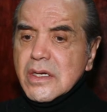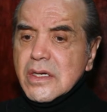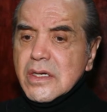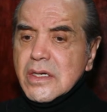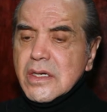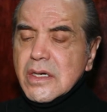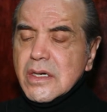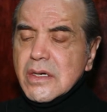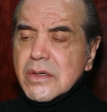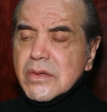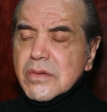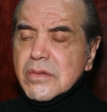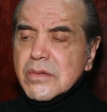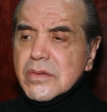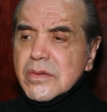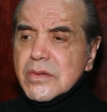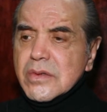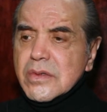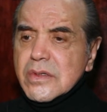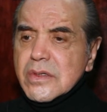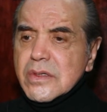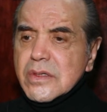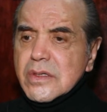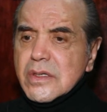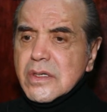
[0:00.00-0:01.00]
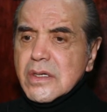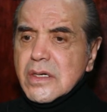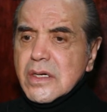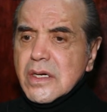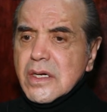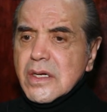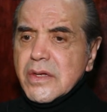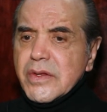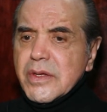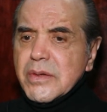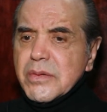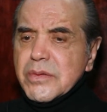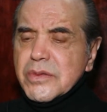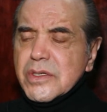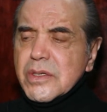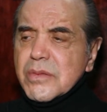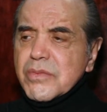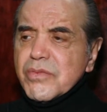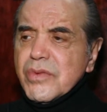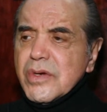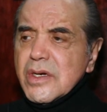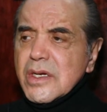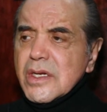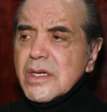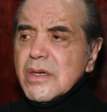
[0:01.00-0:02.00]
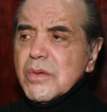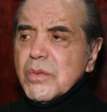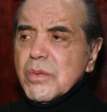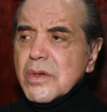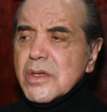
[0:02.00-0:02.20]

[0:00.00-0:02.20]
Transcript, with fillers: You know, uh, there were some really